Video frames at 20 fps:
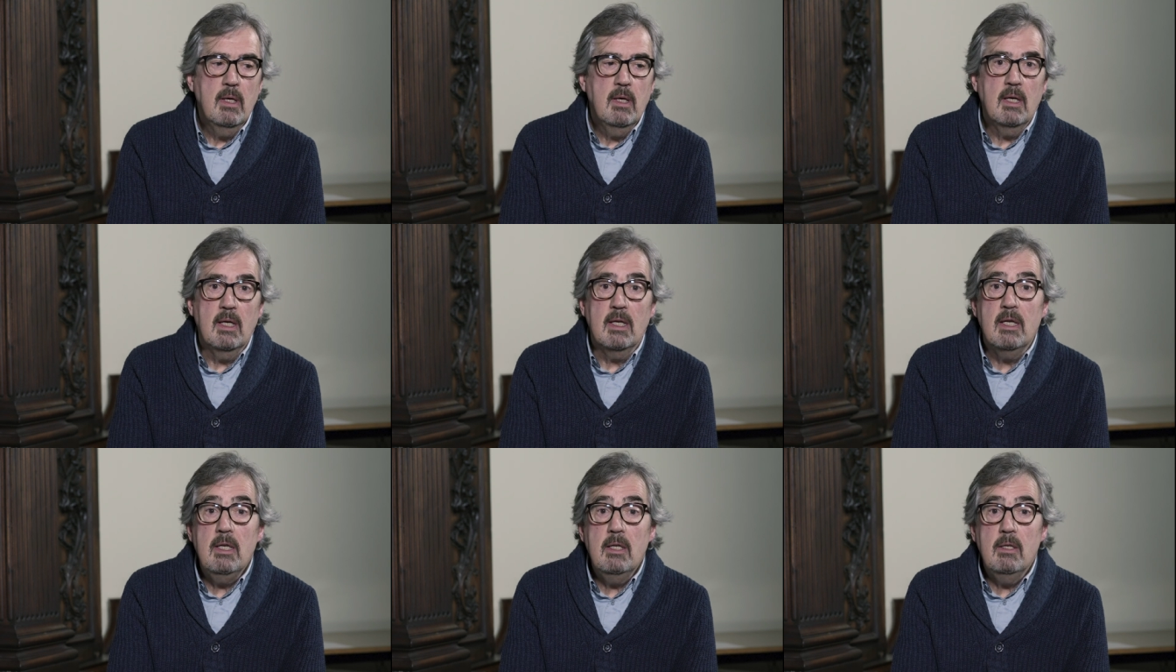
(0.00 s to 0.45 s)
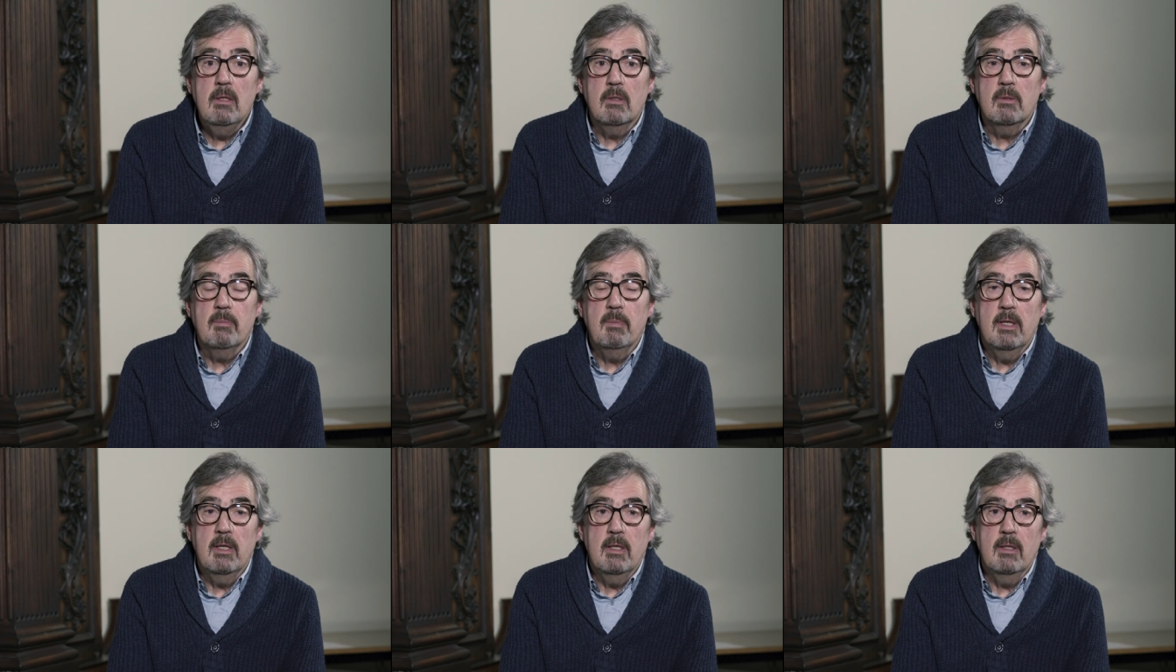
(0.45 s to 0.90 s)
uh,
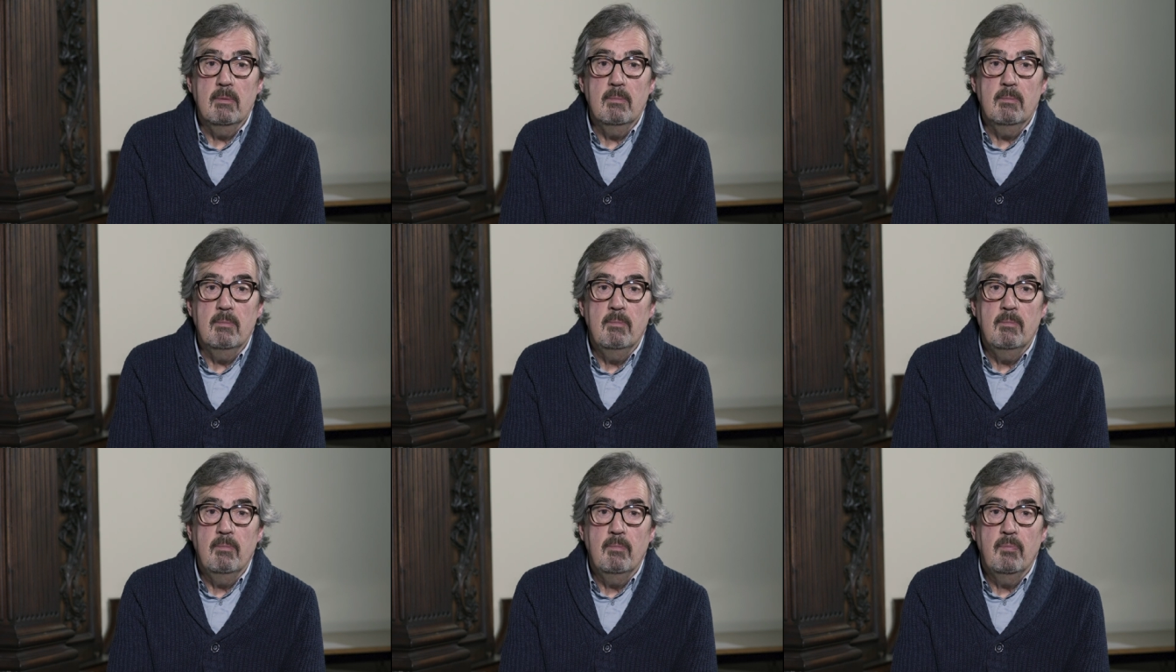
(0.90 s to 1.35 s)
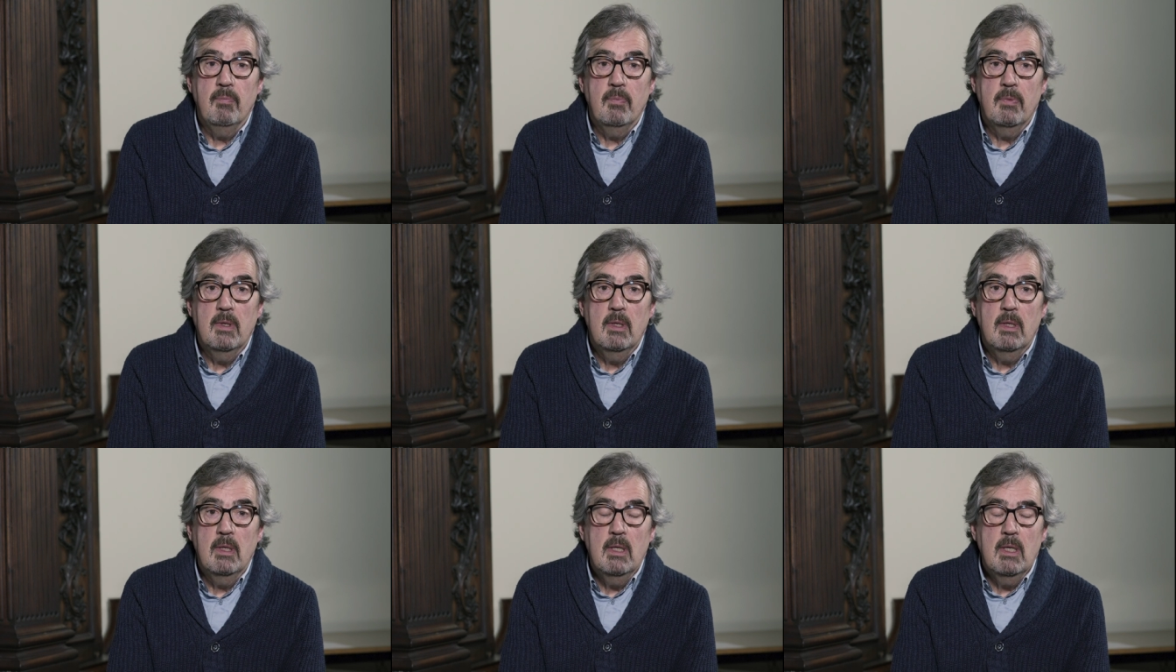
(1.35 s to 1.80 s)
healed by them,
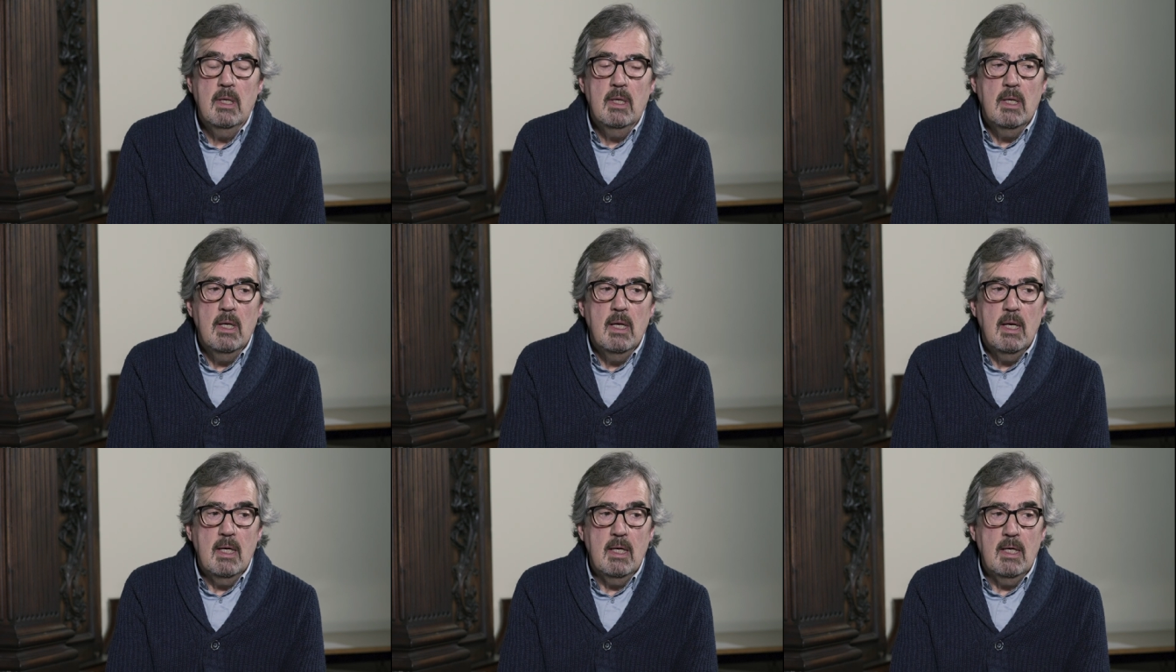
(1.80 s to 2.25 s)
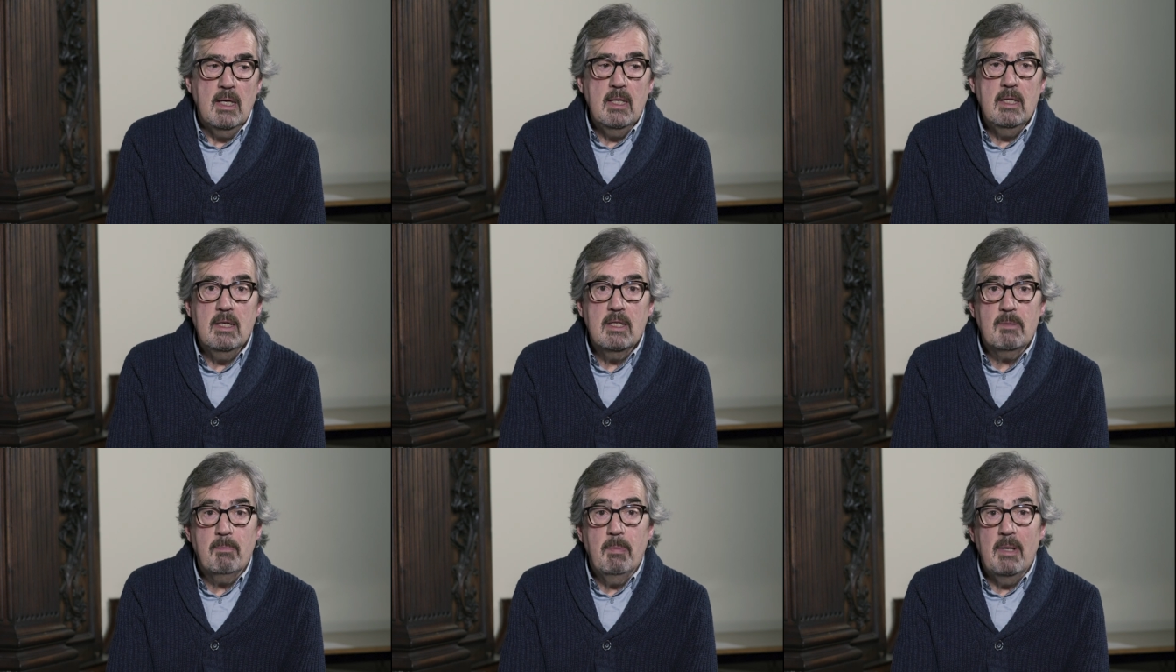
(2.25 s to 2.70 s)

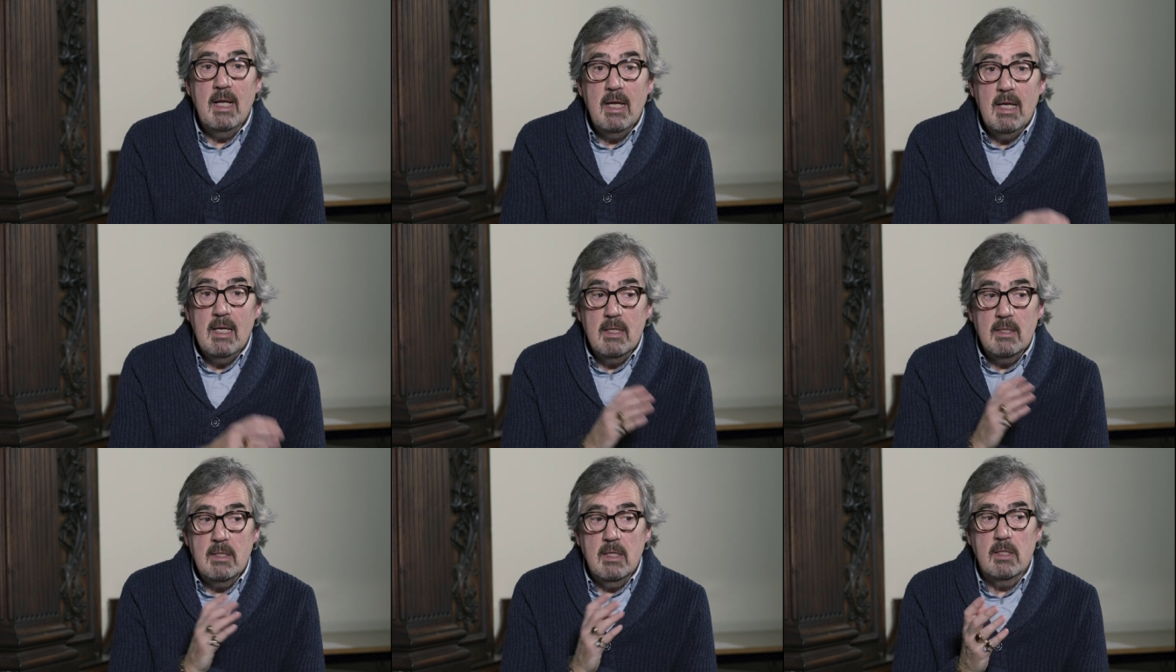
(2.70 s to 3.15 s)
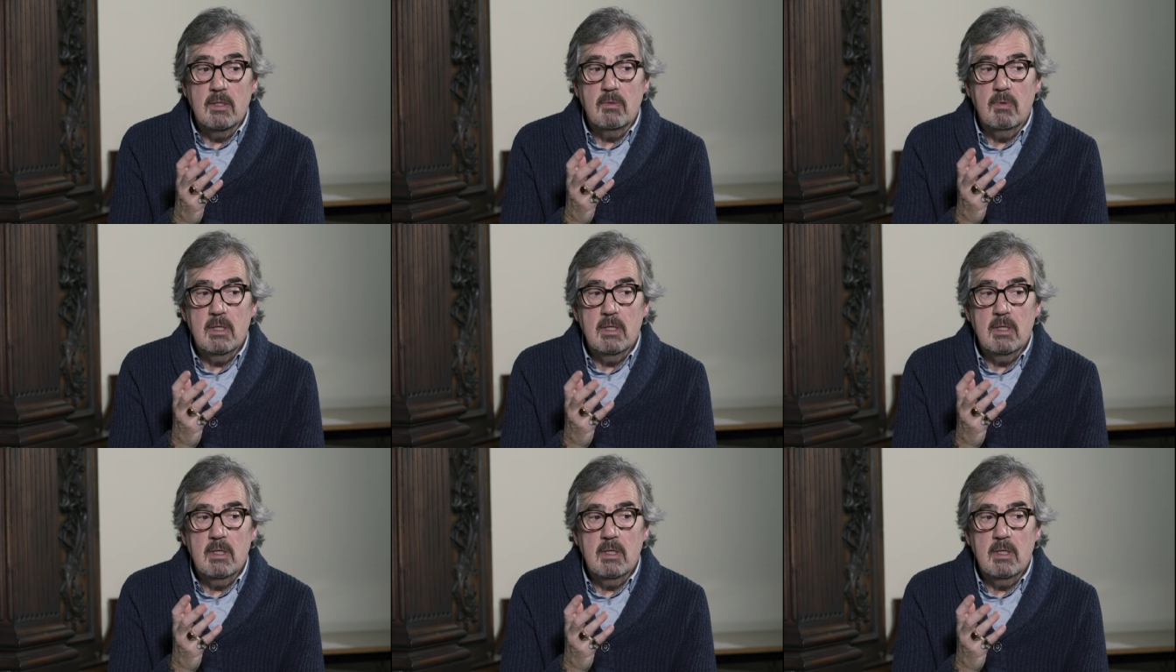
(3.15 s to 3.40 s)
in his plays, he's